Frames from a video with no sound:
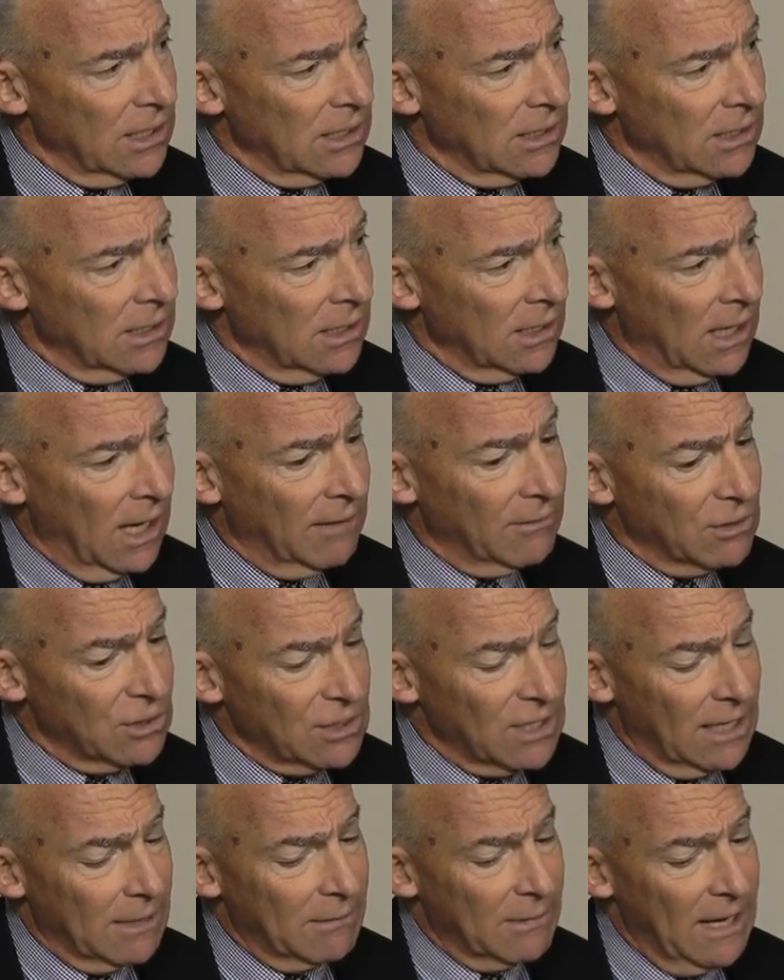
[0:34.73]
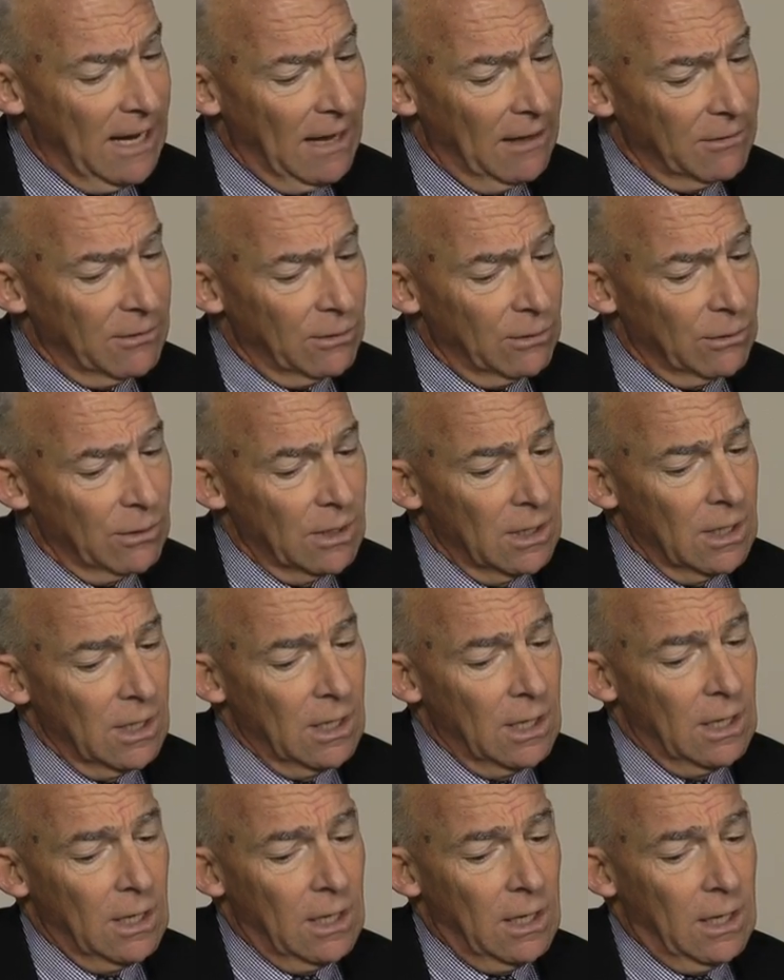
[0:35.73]
in an IVUS-type catheter.
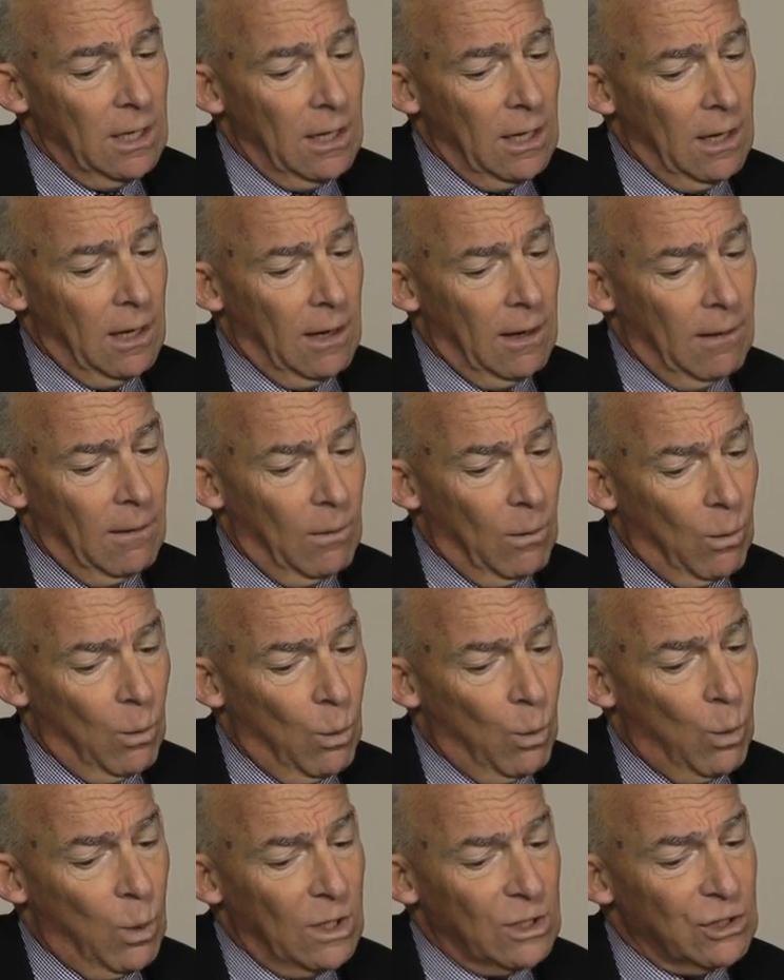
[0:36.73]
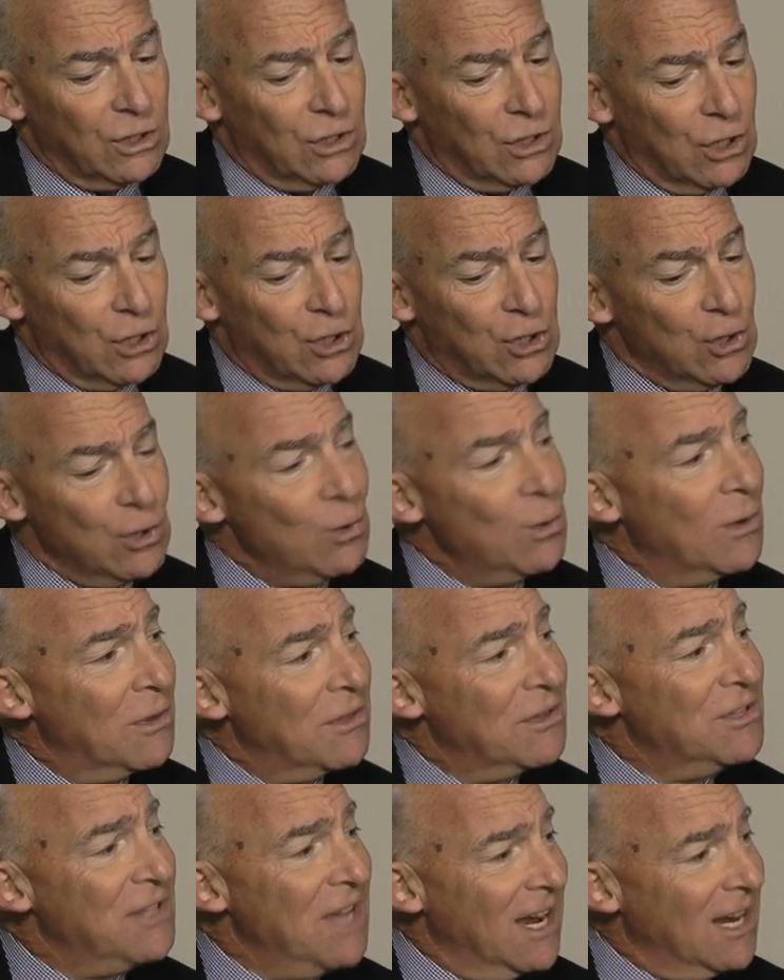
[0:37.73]
What to do
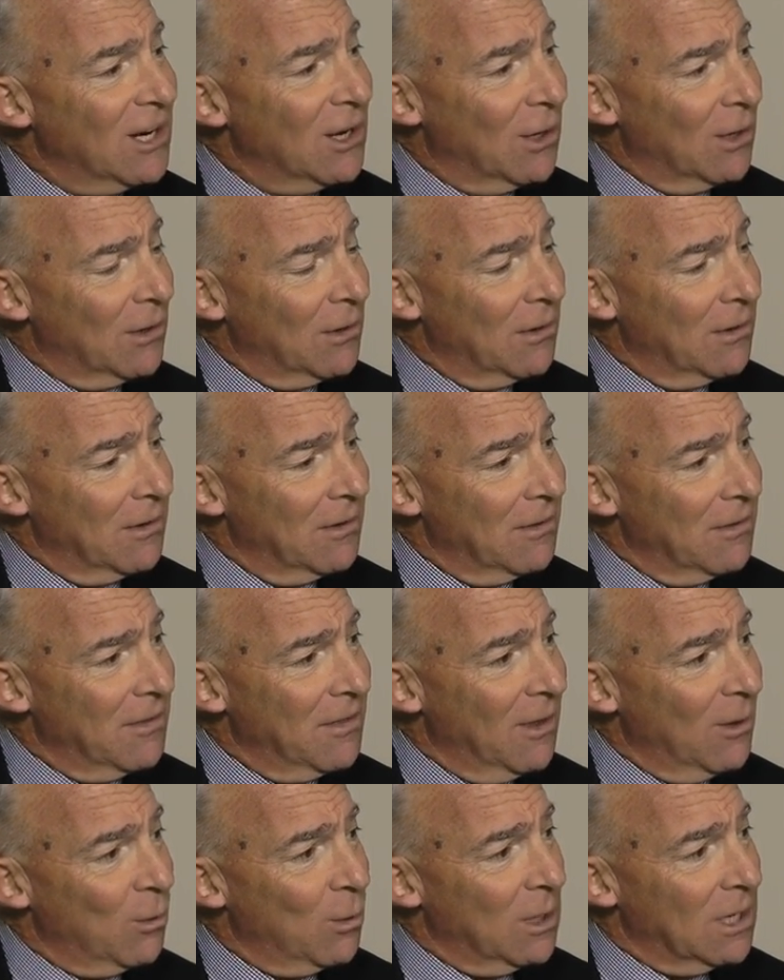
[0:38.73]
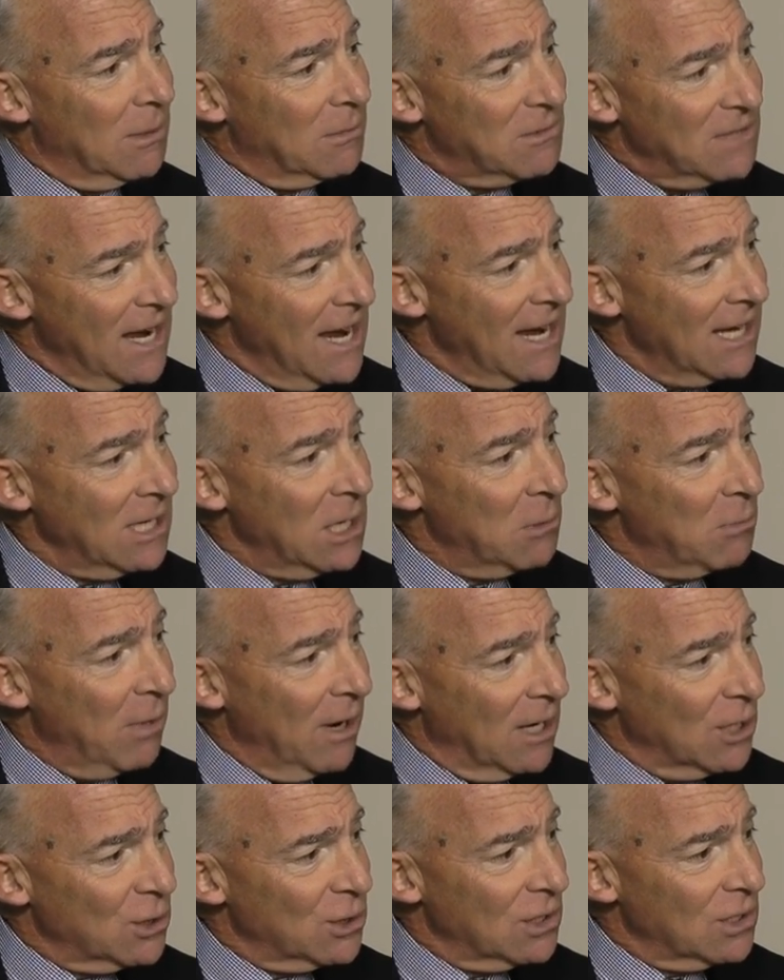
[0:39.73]
with data that we obtain in
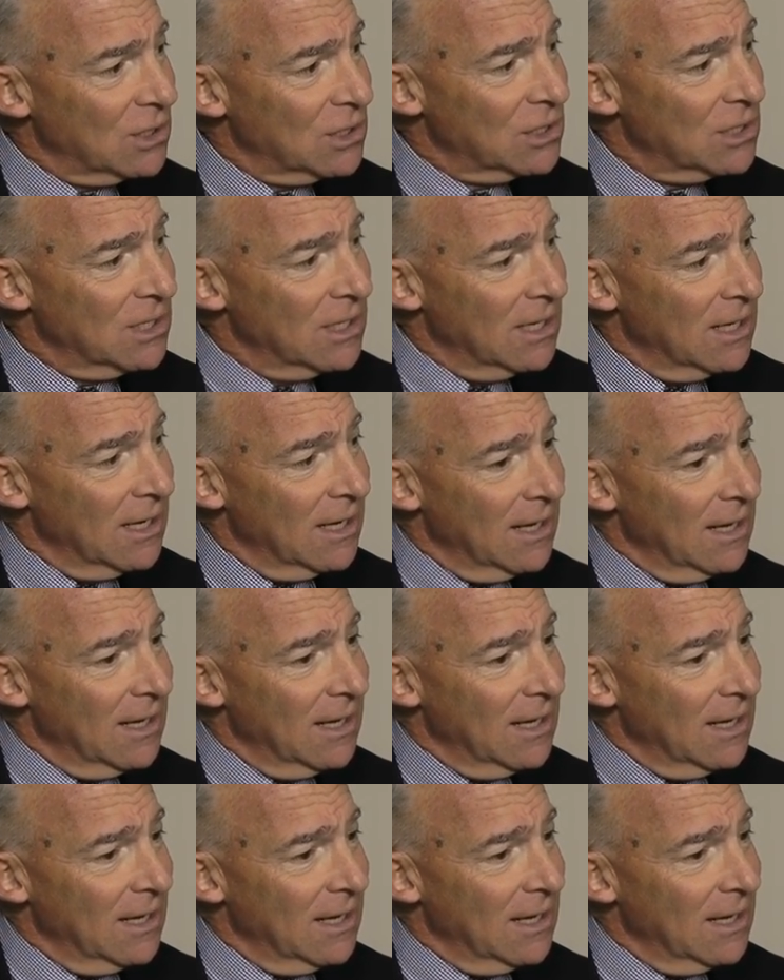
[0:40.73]
patients